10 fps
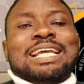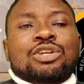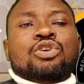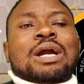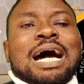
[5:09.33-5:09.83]

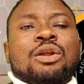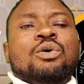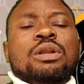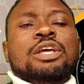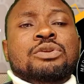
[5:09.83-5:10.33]
You can
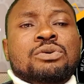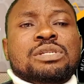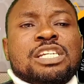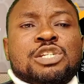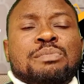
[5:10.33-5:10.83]
only use
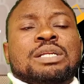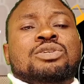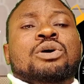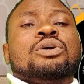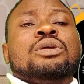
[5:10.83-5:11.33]
this
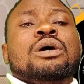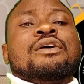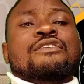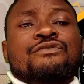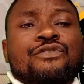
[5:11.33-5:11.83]
method
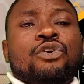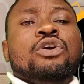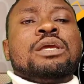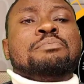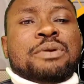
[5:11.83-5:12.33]

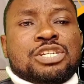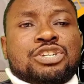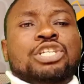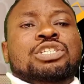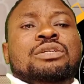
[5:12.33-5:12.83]
following
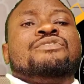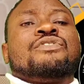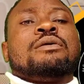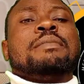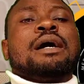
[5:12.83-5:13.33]
prescription
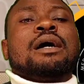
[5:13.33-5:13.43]
from